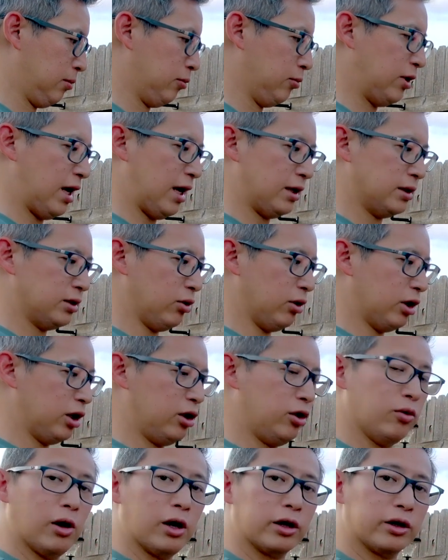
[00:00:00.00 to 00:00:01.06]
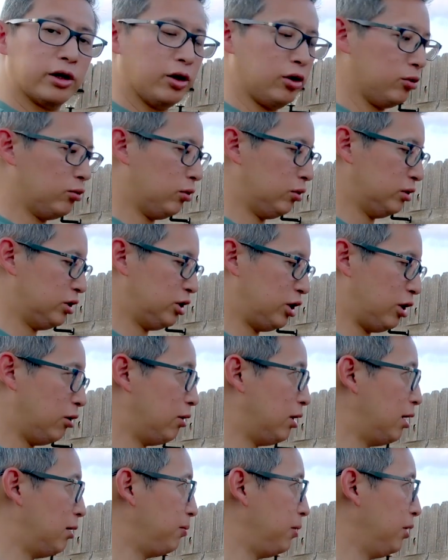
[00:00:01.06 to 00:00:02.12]
Okay, so a QR code will show
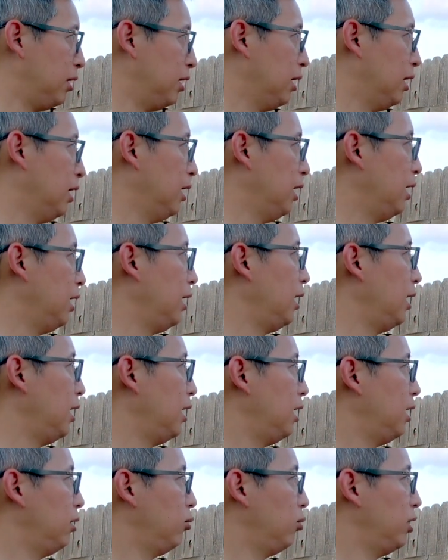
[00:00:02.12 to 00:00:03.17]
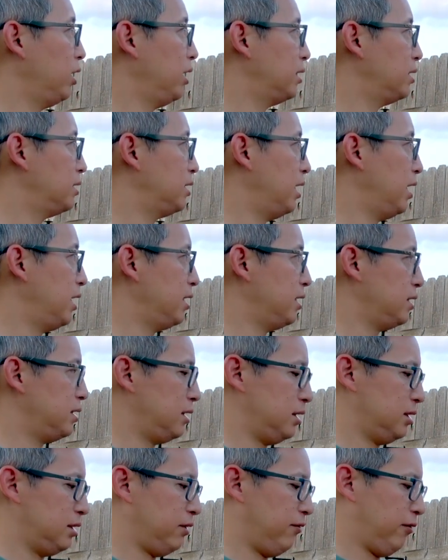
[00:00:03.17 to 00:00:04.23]
up, and what it says
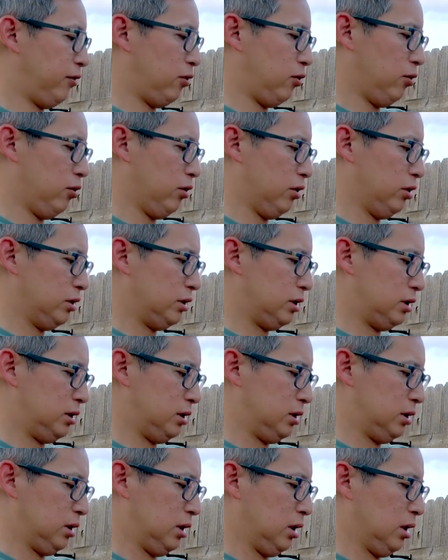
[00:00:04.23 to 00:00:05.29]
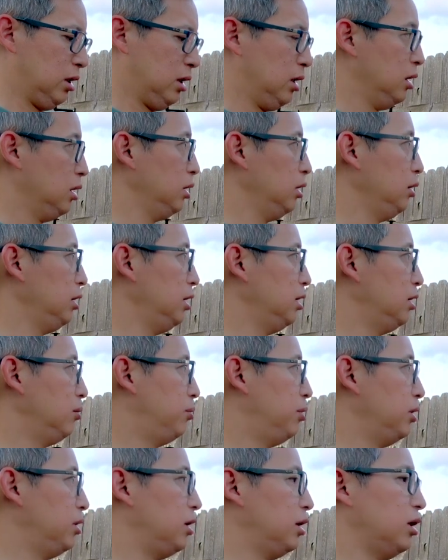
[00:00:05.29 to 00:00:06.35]
is, of course, you need to
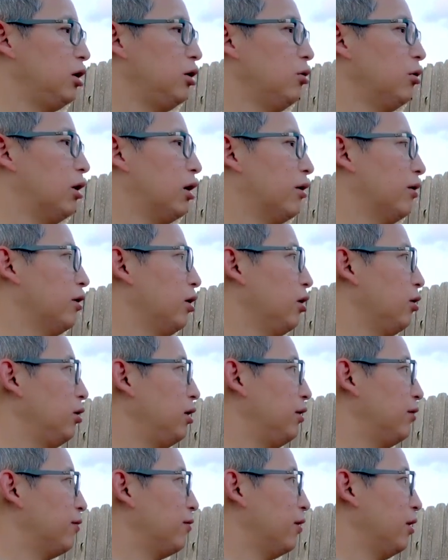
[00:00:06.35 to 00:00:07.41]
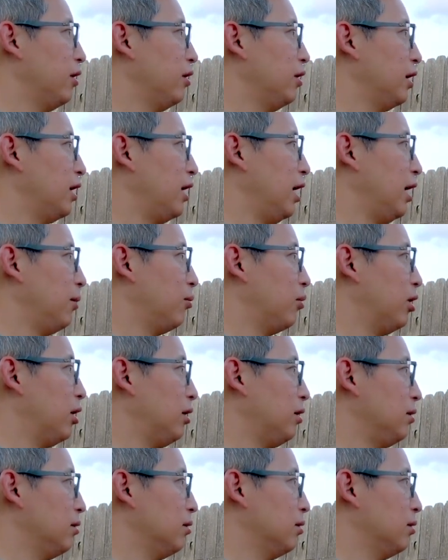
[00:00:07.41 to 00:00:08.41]
put the QR code in front of the camera,